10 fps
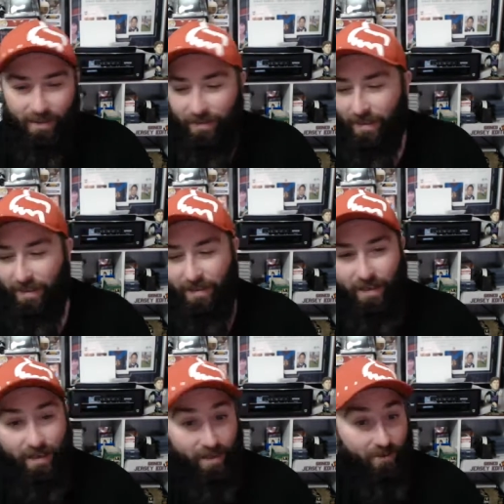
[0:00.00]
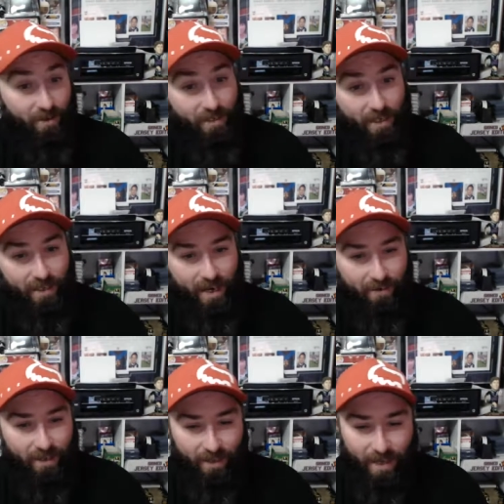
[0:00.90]
there's there is N
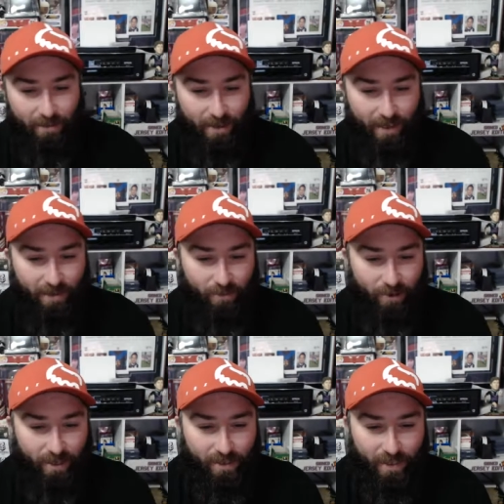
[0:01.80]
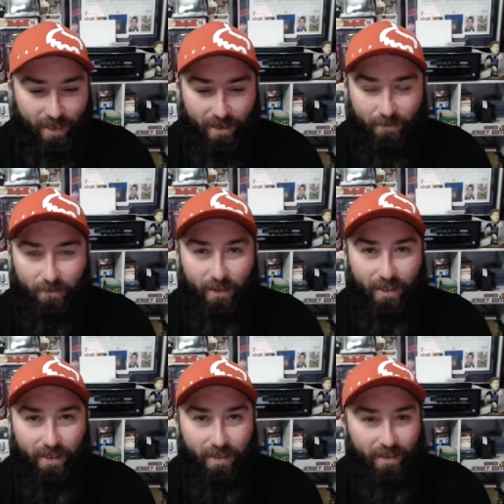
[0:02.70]
R L up there, pre-sale for
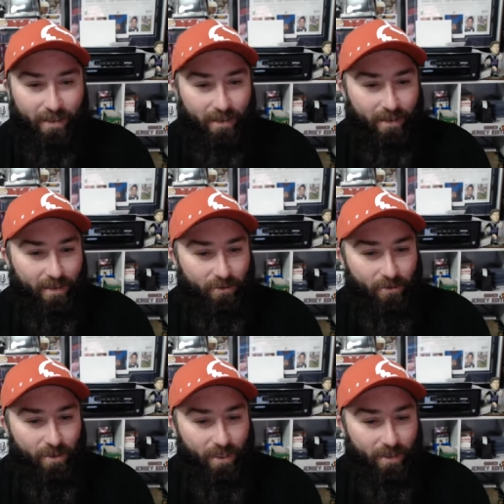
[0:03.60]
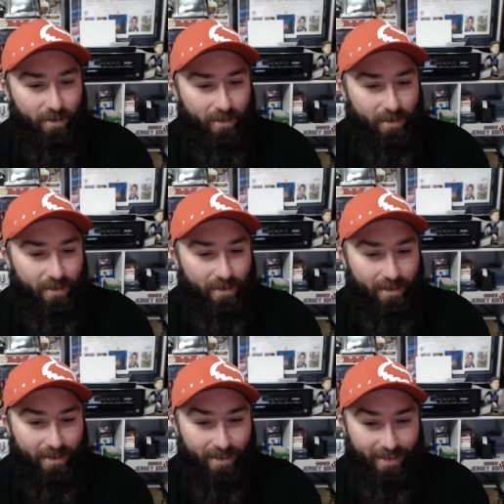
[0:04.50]
the new series.